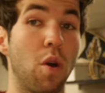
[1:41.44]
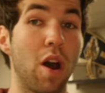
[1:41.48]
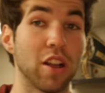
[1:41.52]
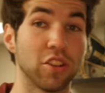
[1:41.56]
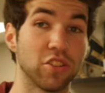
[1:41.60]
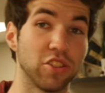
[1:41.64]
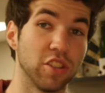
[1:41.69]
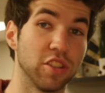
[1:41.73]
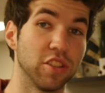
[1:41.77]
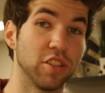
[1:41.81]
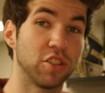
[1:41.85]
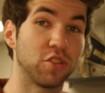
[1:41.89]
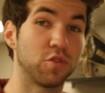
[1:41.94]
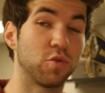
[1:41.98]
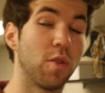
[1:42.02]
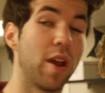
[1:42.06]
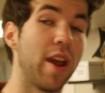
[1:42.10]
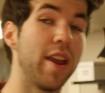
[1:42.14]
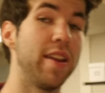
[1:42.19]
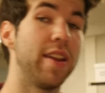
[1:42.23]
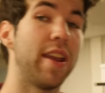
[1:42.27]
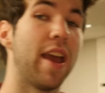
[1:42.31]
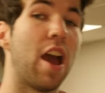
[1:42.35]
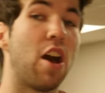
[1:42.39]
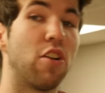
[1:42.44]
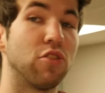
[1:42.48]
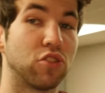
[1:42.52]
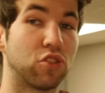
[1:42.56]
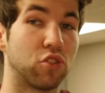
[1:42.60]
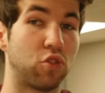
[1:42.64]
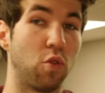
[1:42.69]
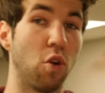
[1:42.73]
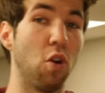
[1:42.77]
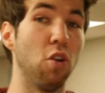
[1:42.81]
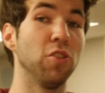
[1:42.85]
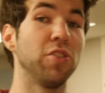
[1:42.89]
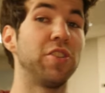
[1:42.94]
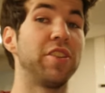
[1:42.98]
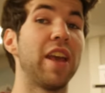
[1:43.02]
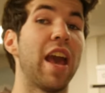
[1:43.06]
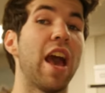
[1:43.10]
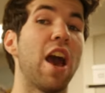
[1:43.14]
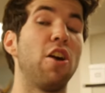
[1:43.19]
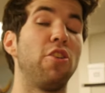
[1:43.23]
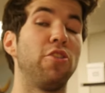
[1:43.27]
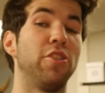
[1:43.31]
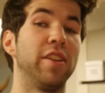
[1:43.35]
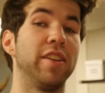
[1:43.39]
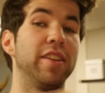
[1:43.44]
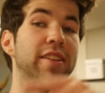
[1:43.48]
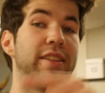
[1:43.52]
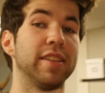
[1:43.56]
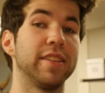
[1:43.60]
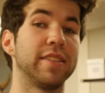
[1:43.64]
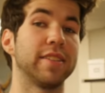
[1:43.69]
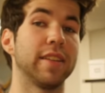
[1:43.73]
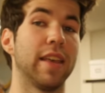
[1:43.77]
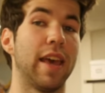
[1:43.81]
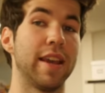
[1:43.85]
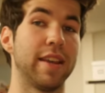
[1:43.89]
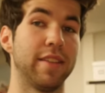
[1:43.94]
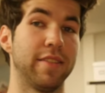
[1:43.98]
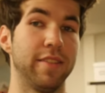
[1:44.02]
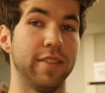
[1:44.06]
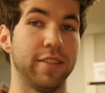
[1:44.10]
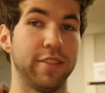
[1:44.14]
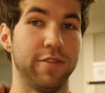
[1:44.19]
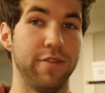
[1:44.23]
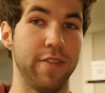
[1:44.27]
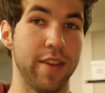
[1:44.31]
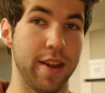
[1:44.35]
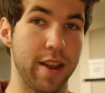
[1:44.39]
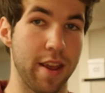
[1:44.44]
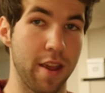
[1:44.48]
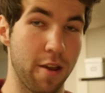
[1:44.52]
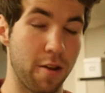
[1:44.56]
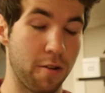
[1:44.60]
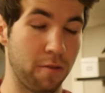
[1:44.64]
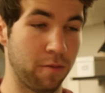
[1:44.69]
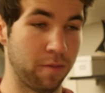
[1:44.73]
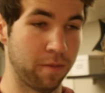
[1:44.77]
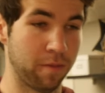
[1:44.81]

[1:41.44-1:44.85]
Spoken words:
watching this right now, scroll down and dislike this video.